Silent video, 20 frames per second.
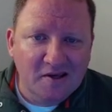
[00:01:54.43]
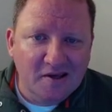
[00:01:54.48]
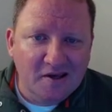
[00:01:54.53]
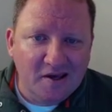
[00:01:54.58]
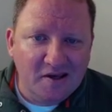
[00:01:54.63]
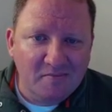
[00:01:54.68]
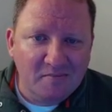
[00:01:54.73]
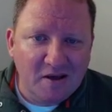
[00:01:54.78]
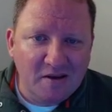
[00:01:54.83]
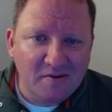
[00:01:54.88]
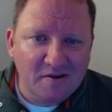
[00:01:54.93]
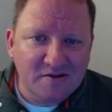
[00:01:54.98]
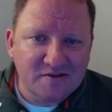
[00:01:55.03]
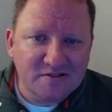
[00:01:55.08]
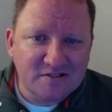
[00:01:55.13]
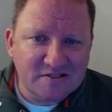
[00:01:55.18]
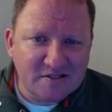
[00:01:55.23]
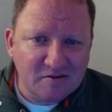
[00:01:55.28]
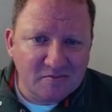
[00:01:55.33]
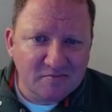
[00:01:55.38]
and maybe
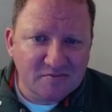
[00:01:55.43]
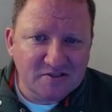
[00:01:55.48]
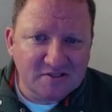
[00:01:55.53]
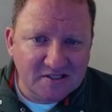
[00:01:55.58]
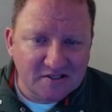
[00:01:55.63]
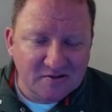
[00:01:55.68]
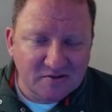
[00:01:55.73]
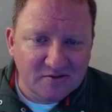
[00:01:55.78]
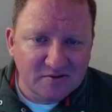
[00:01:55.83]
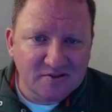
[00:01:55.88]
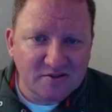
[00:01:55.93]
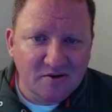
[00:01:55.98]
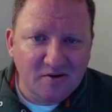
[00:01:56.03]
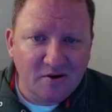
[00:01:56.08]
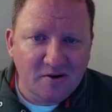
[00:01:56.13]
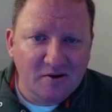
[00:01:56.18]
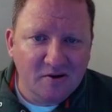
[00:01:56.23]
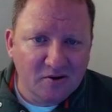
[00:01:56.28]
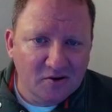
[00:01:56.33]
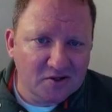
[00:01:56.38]
some skills
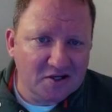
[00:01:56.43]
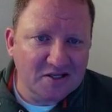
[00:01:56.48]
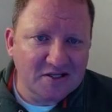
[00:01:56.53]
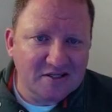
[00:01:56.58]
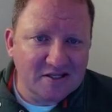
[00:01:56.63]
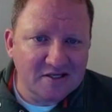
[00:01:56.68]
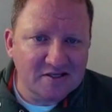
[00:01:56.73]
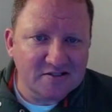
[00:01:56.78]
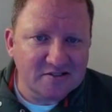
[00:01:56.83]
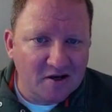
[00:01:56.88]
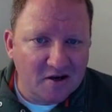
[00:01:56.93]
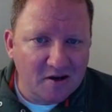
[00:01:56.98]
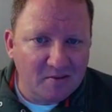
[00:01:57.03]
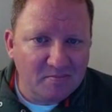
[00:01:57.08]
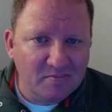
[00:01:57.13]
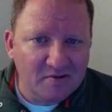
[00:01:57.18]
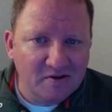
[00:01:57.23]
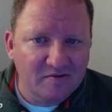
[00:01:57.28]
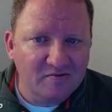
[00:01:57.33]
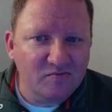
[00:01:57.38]
on looking things
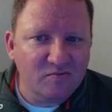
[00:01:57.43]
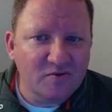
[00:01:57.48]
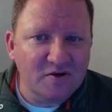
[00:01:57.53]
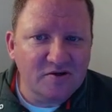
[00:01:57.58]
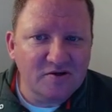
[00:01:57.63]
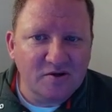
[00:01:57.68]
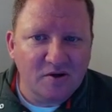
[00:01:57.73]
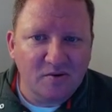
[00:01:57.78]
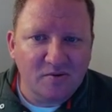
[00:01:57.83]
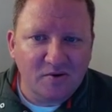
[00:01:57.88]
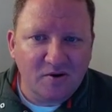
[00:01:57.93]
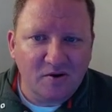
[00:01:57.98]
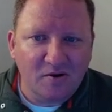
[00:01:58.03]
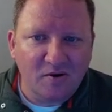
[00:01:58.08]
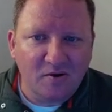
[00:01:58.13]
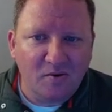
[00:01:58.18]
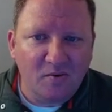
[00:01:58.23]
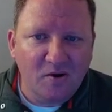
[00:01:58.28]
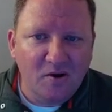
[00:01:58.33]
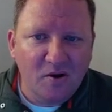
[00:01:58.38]
up if we don't
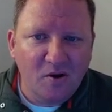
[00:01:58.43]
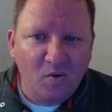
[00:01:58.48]
know